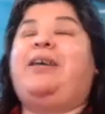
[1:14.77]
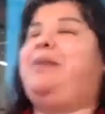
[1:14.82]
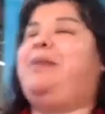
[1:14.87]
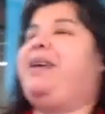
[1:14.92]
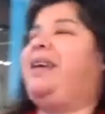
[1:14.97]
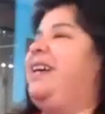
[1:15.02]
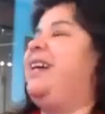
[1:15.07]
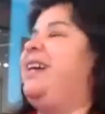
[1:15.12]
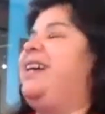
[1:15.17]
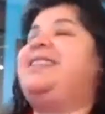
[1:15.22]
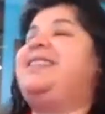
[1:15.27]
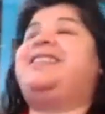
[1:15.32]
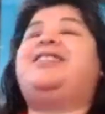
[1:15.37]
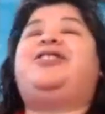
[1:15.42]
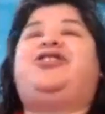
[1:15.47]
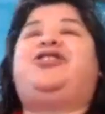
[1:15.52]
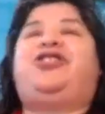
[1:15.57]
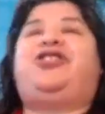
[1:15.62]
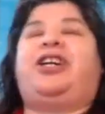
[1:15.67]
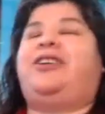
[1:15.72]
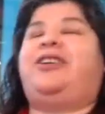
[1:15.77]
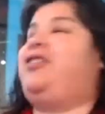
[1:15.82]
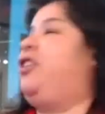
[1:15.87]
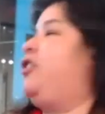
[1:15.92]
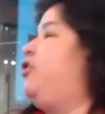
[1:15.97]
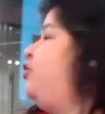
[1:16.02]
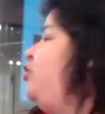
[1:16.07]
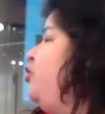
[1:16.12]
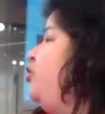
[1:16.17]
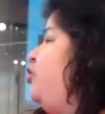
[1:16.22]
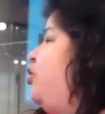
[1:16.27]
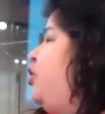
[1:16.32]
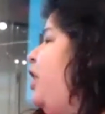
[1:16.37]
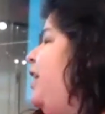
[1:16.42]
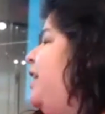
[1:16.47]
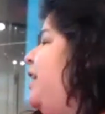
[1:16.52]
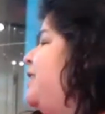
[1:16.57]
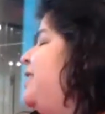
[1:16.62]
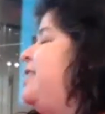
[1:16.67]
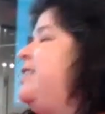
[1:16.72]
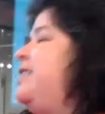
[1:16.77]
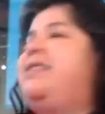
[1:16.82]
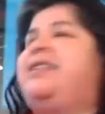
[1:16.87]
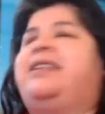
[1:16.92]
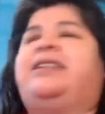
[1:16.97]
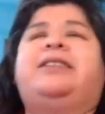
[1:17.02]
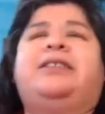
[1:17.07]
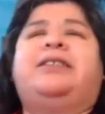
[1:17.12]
because JAWS's